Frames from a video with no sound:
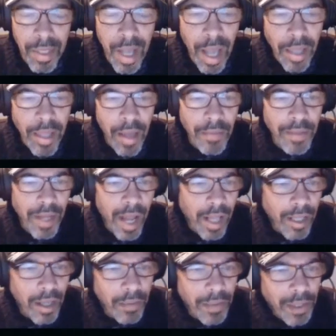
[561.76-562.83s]
I love it. I
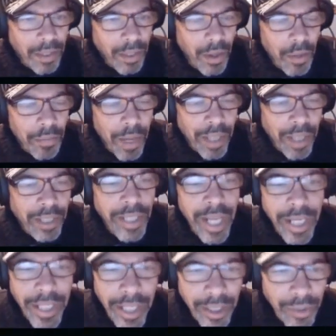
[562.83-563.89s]
love it. So my
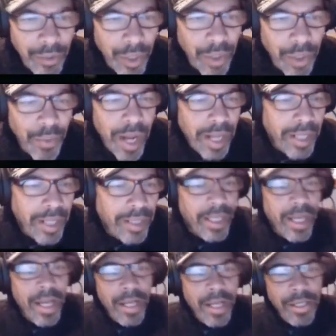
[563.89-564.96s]
understanding, there's 3 ways
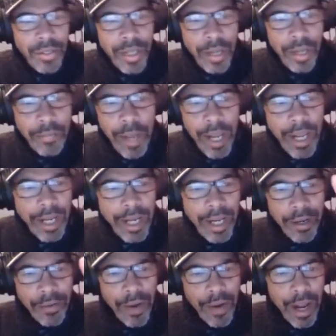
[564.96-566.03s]
to get paid
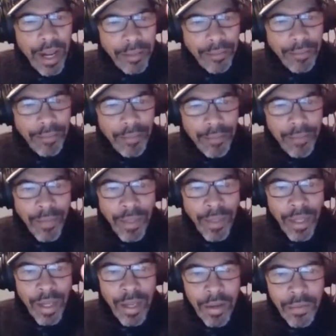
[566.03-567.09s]
here, right?
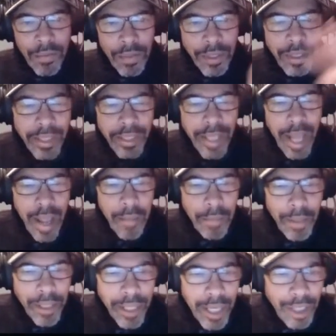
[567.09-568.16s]
With this
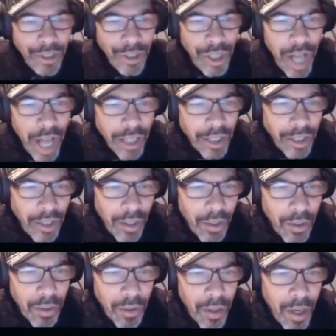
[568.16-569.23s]
Epic
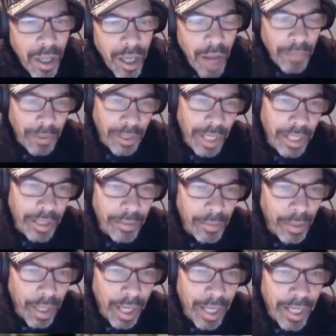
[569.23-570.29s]
International compensation
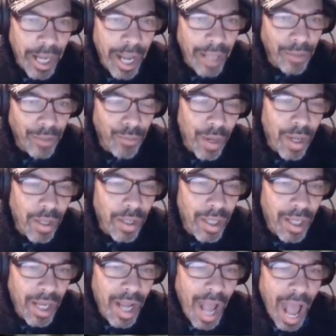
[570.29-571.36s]
plan as well.
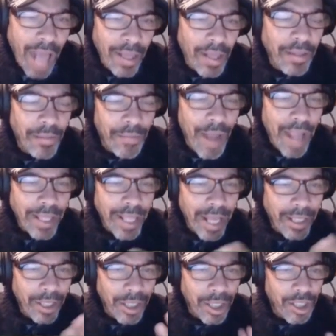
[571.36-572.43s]
I love the fact
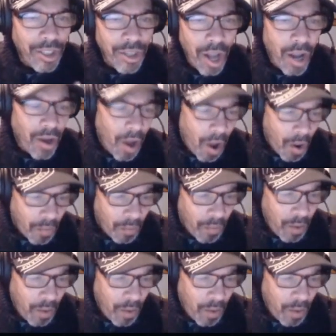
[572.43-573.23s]
that you can start off